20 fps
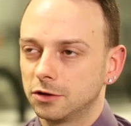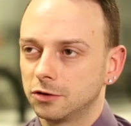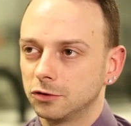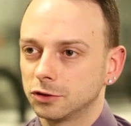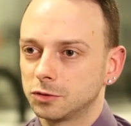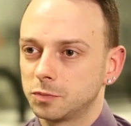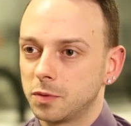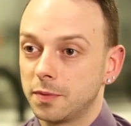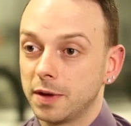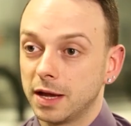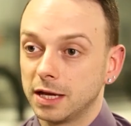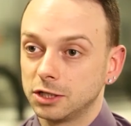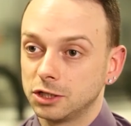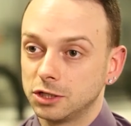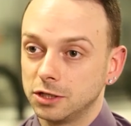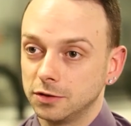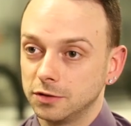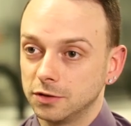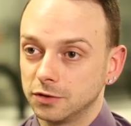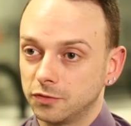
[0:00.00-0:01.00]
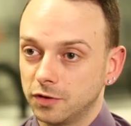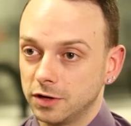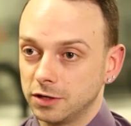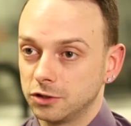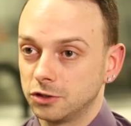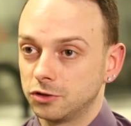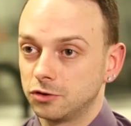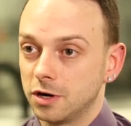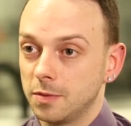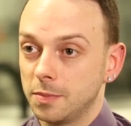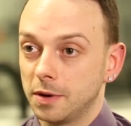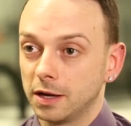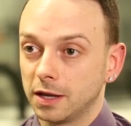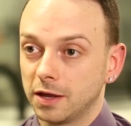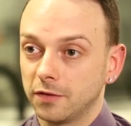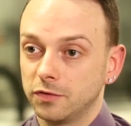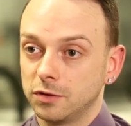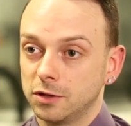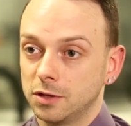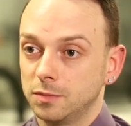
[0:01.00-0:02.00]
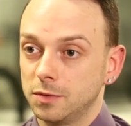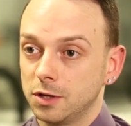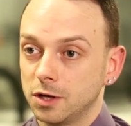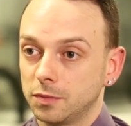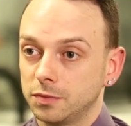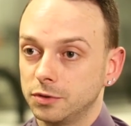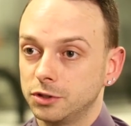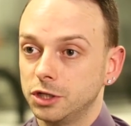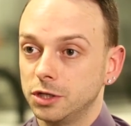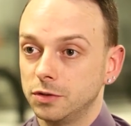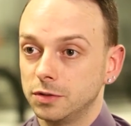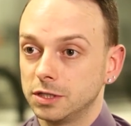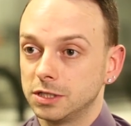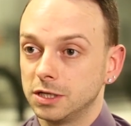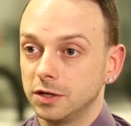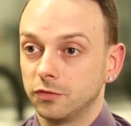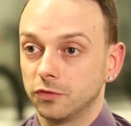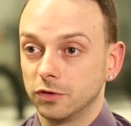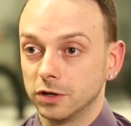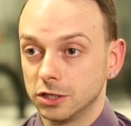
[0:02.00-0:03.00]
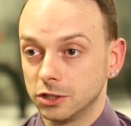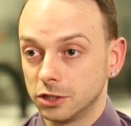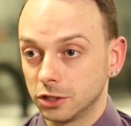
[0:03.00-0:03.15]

The course prepares students for industry by giving them the opportunity for an